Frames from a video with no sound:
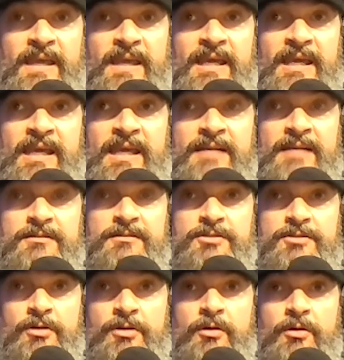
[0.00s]
it
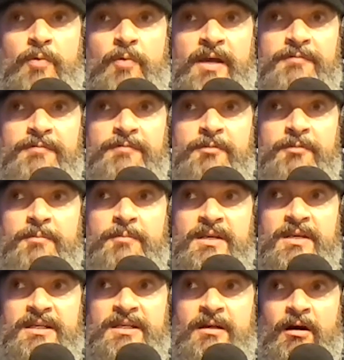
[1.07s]
took away from
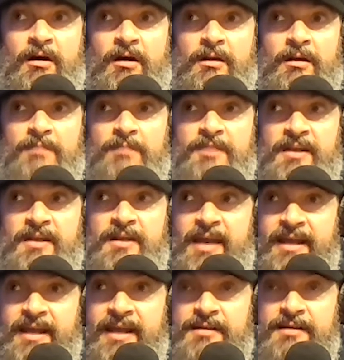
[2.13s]
me all of the
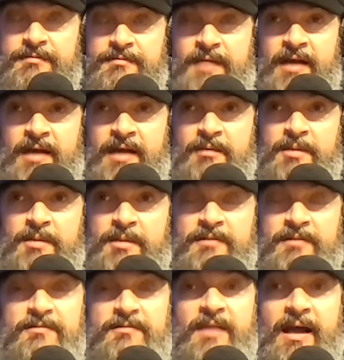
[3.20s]
negative
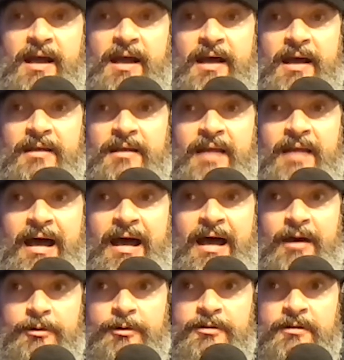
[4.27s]
elements that I
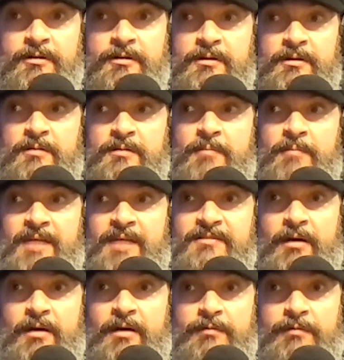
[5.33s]
allowed
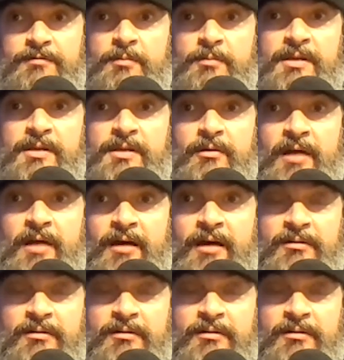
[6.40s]
myself to be around